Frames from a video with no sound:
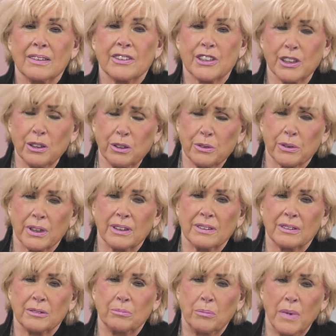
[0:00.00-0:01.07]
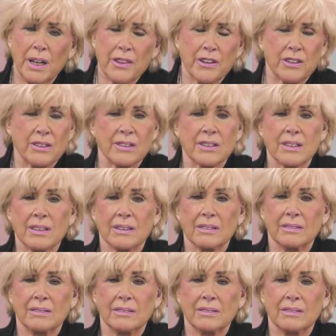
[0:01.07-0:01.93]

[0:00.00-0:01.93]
children mothers,